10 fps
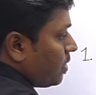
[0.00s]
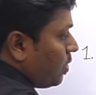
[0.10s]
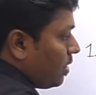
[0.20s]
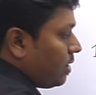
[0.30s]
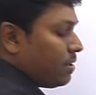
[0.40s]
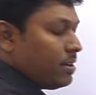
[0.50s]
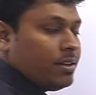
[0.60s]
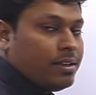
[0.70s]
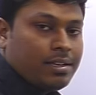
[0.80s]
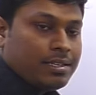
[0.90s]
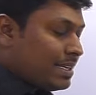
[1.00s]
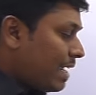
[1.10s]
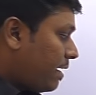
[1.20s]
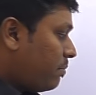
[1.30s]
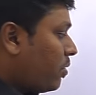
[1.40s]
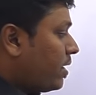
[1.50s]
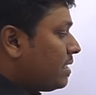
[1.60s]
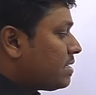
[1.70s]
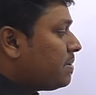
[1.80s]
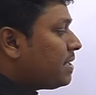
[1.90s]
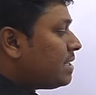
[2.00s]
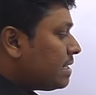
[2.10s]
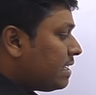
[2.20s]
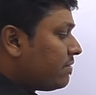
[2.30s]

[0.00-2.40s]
Got it? Second one, split the